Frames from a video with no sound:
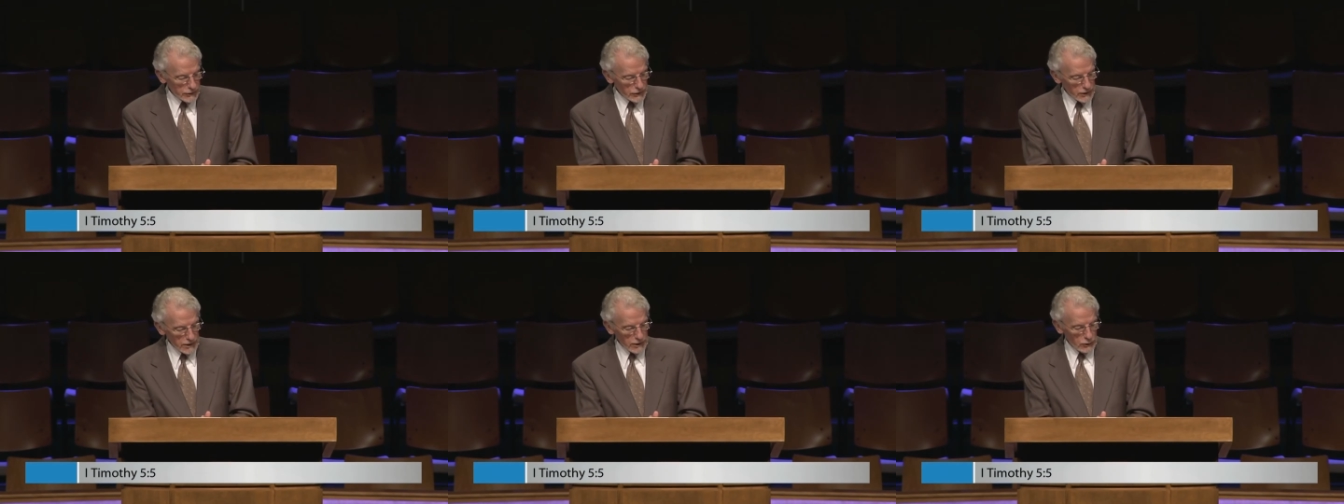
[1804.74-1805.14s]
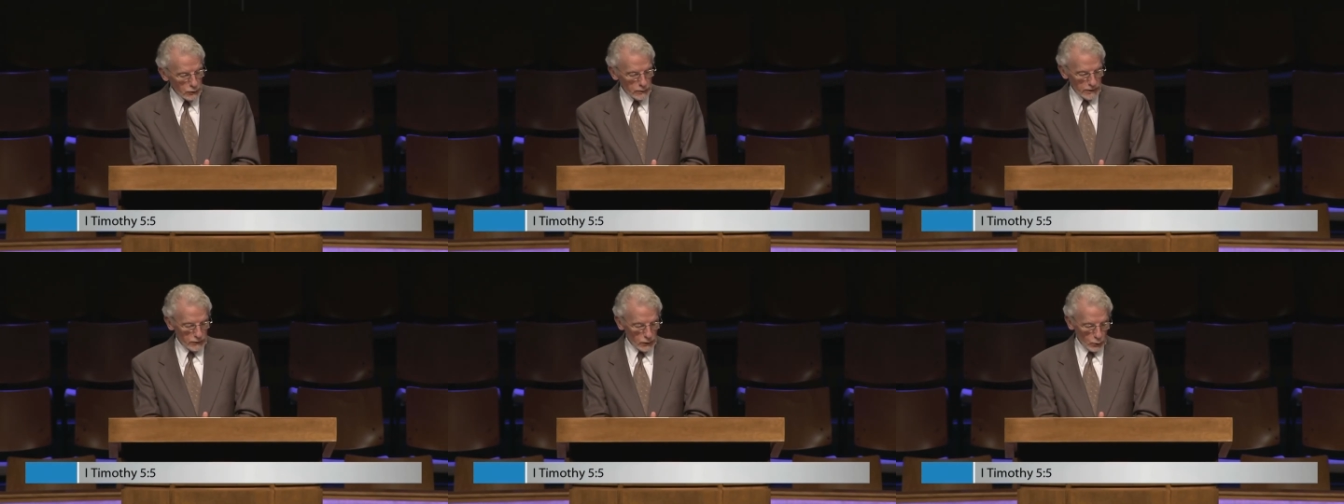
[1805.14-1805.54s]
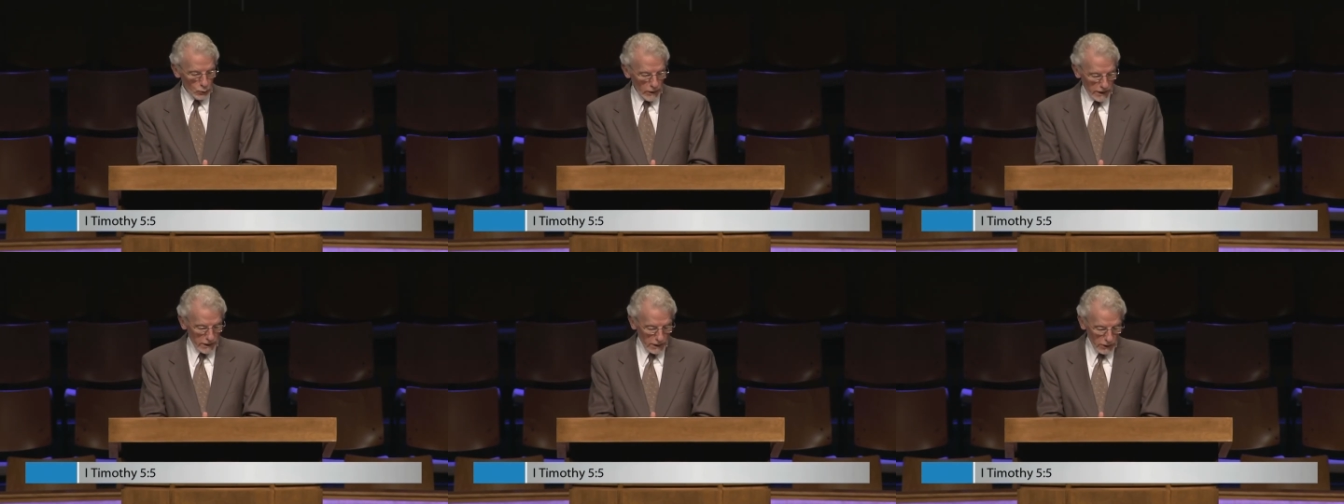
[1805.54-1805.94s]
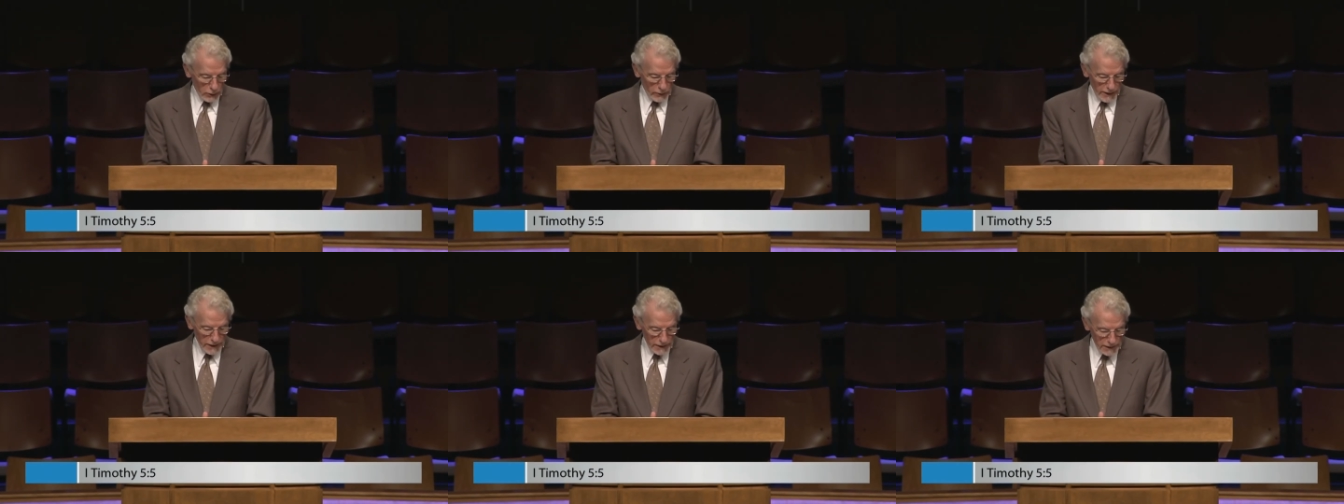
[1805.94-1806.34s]
she who is a widow
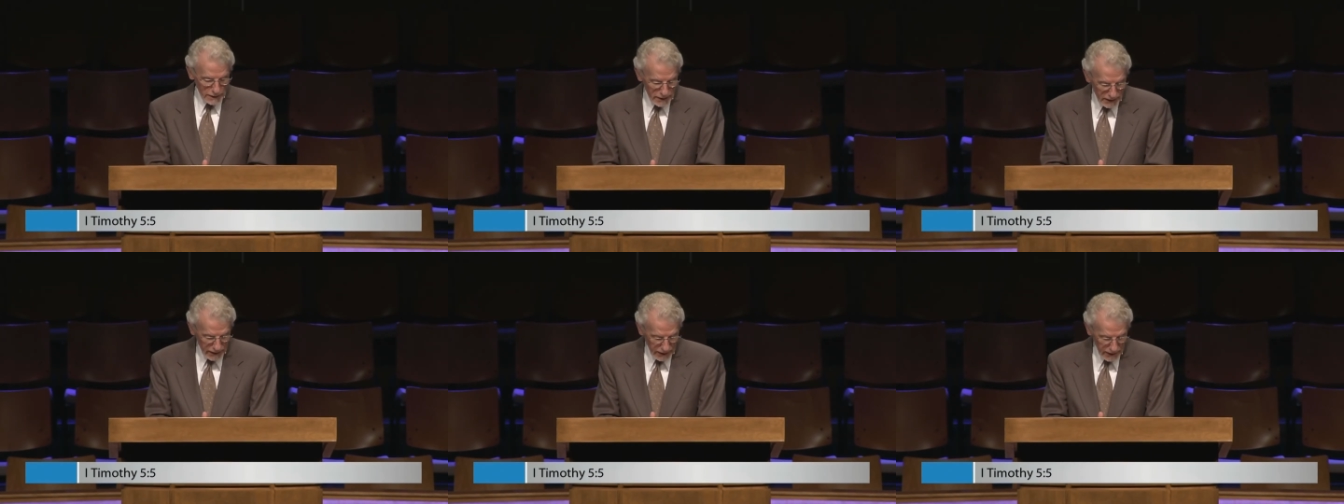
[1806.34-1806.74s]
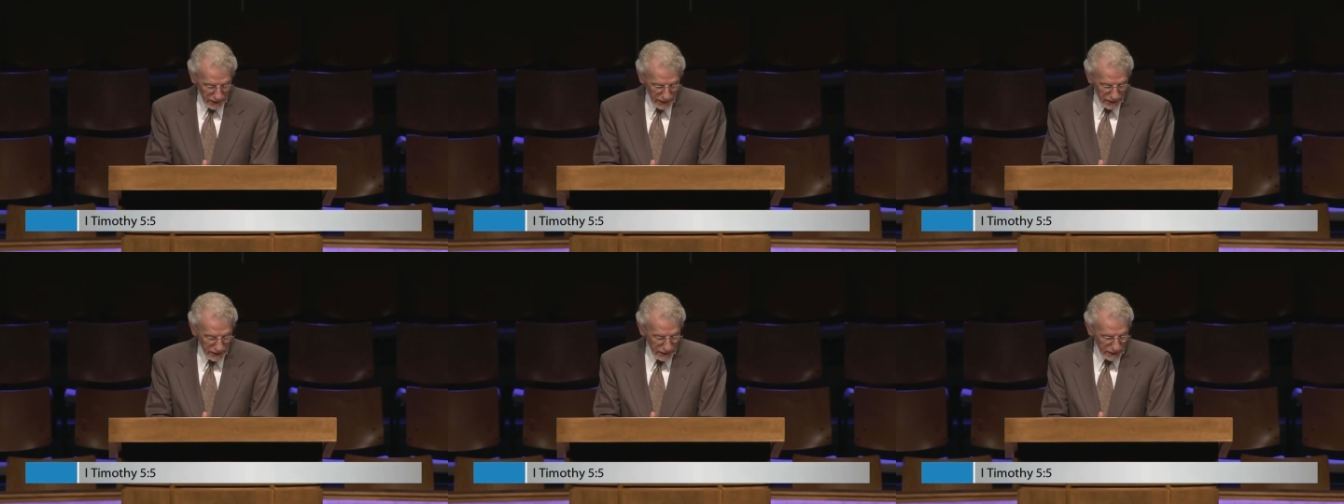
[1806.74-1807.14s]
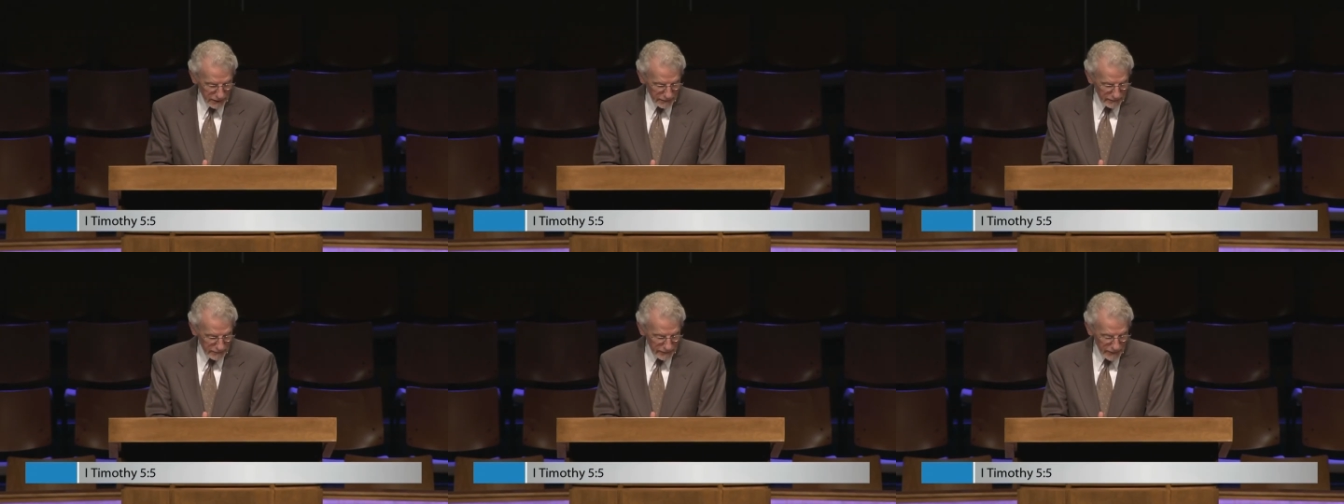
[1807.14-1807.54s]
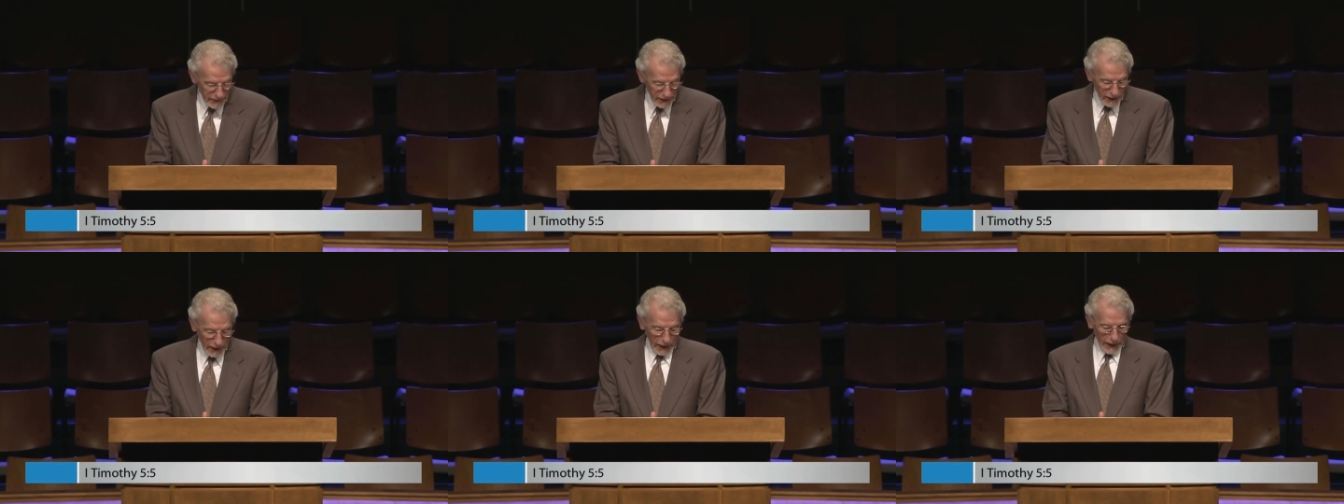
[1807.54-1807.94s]
indeed
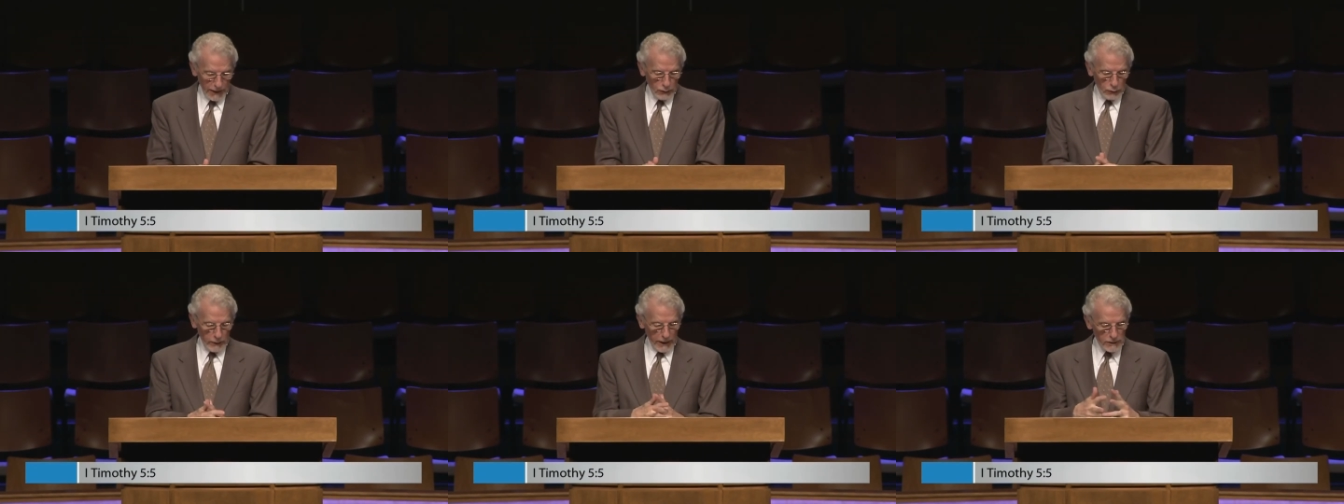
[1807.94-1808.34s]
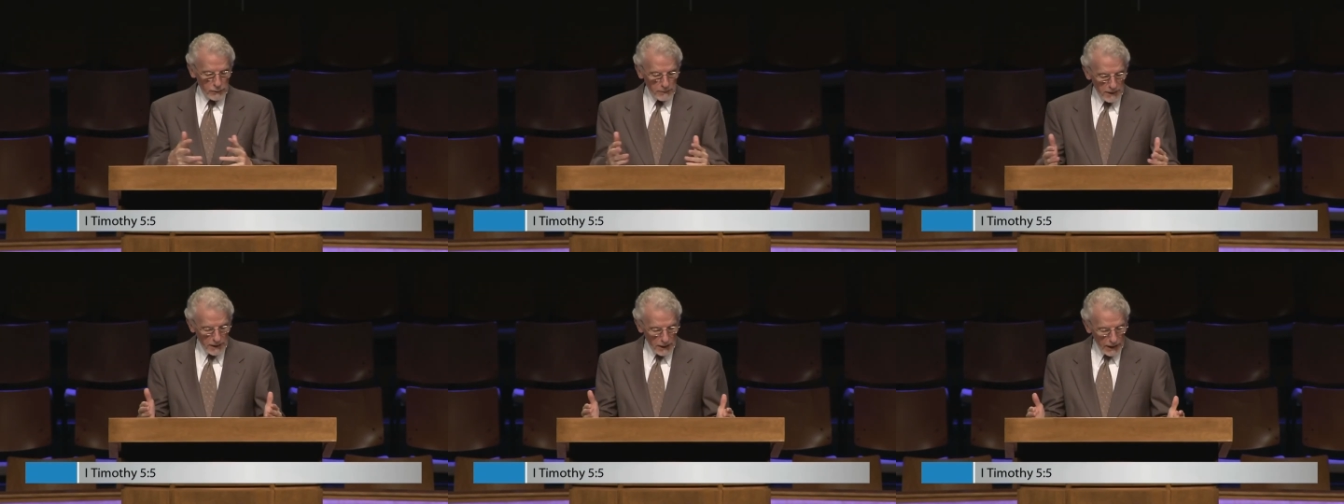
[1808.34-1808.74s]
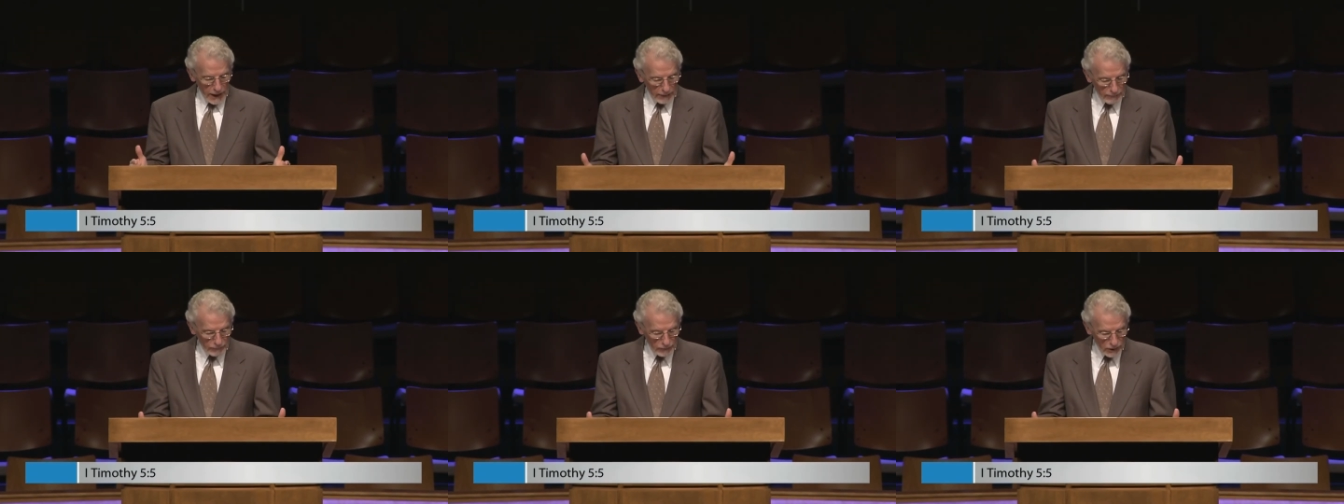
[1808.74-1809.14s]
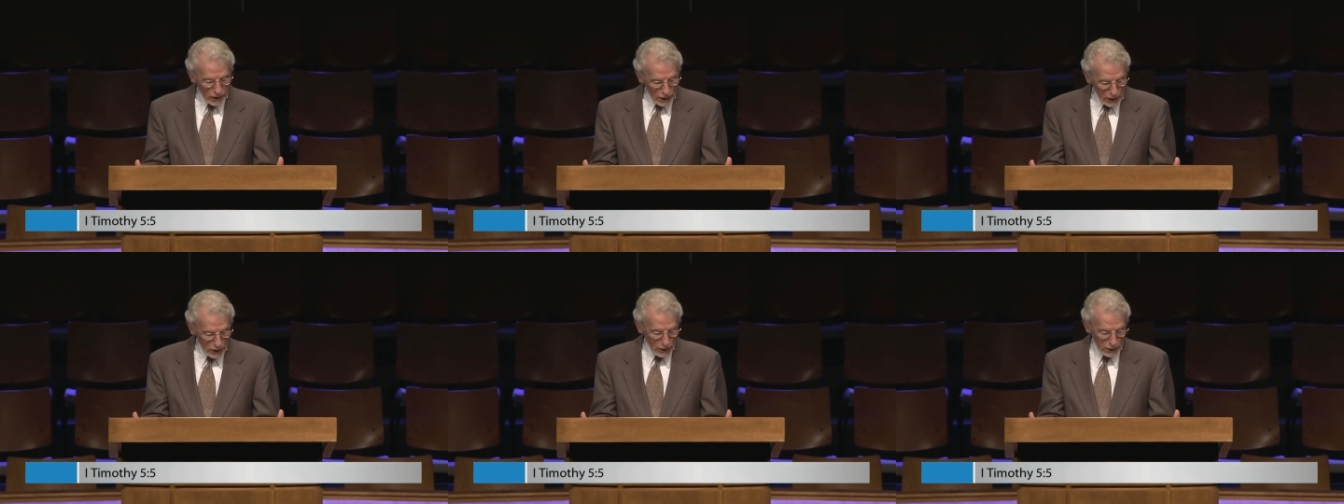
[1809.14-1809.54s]
and who has been left
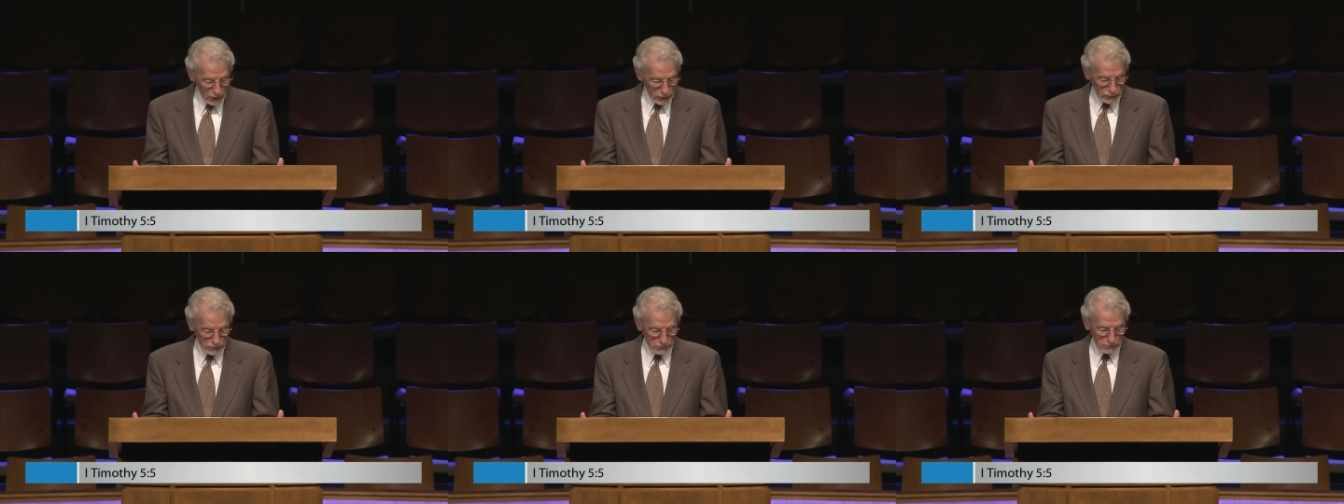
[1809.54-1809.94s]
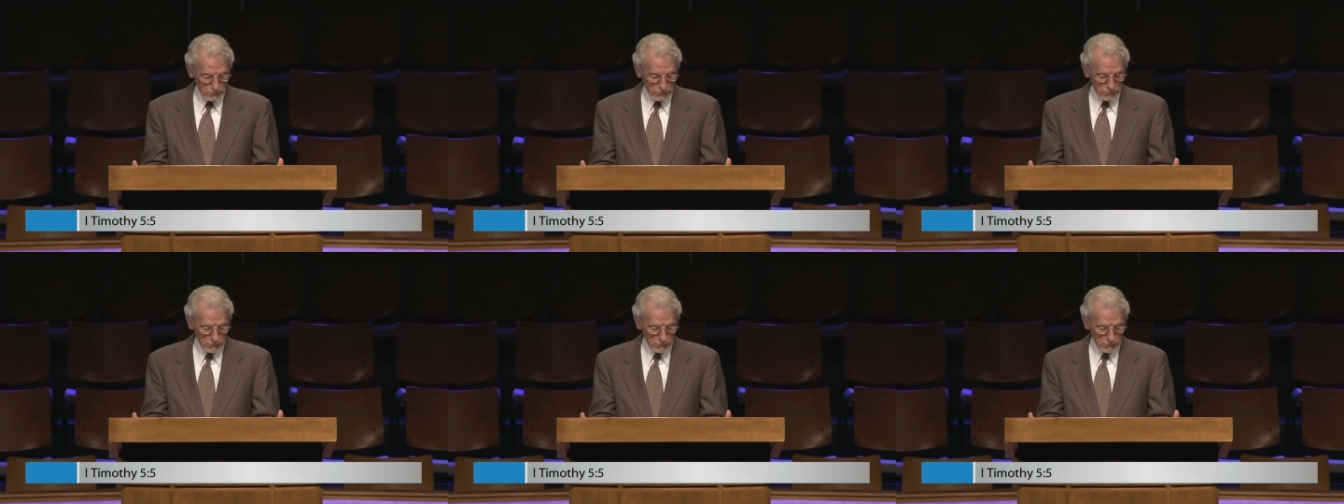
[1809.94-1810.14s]
alone.